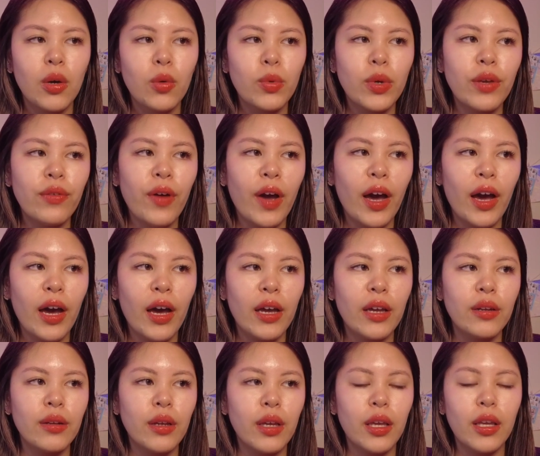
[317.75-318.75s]
We've
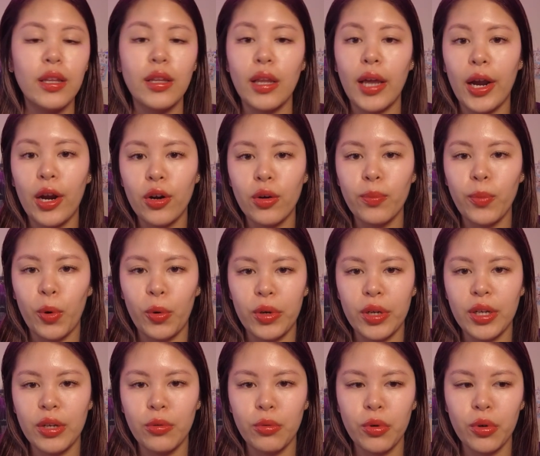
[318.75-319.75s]
had in our
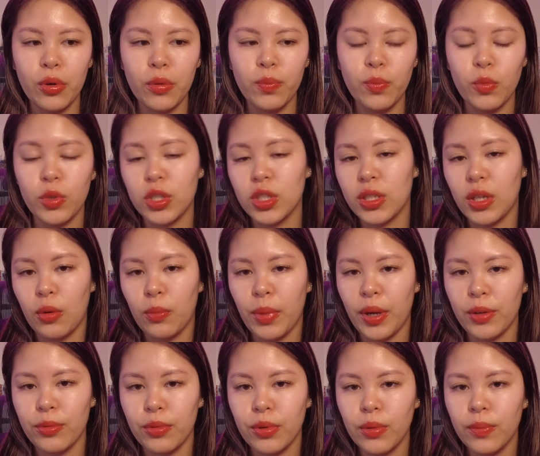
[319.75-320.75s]
boarding room, which is our
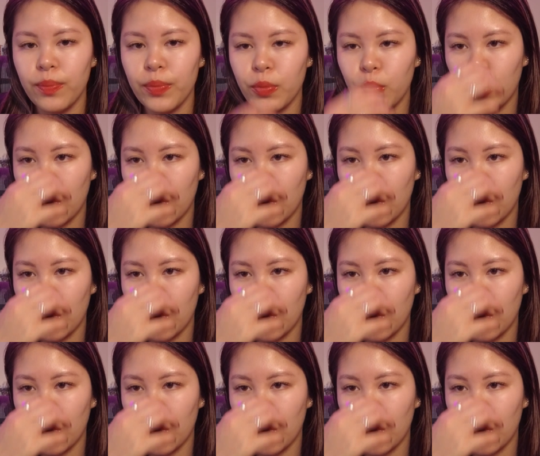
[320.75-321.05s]
bedroom,